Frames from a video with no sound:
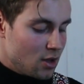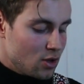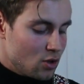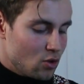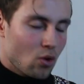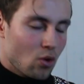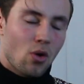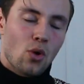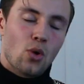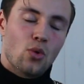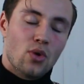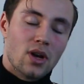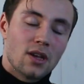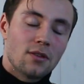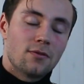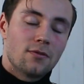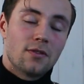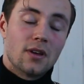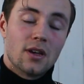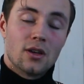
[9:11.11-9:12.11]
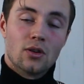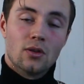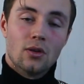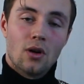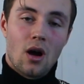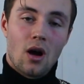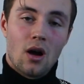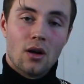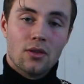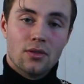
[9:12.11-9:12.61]
your ring
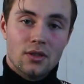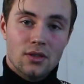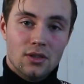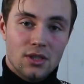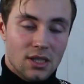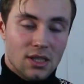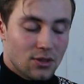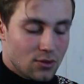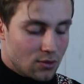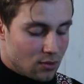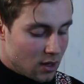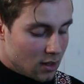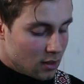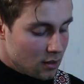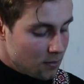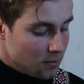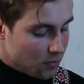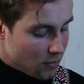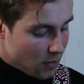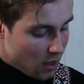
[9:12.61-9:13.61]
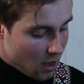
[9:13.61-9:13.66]
finger on the G string,